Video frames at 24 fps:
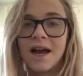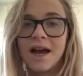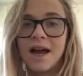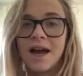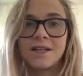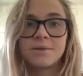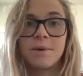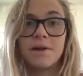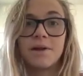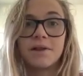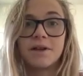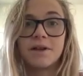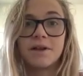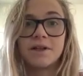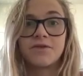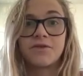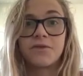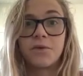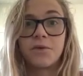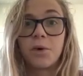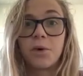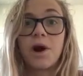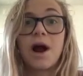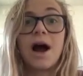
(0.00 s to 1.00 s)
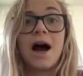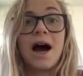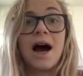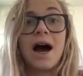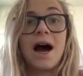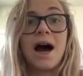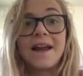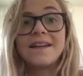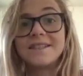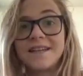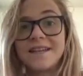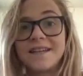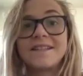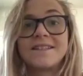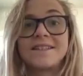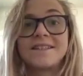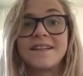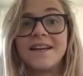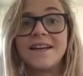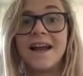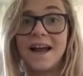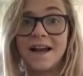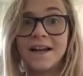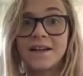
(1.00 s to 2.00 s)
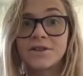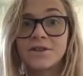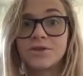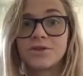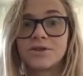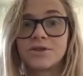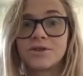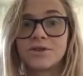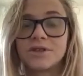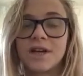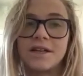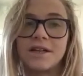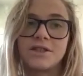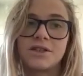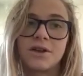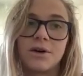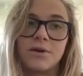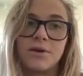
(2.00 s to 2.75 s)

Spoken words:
as well as for high intensity exercise.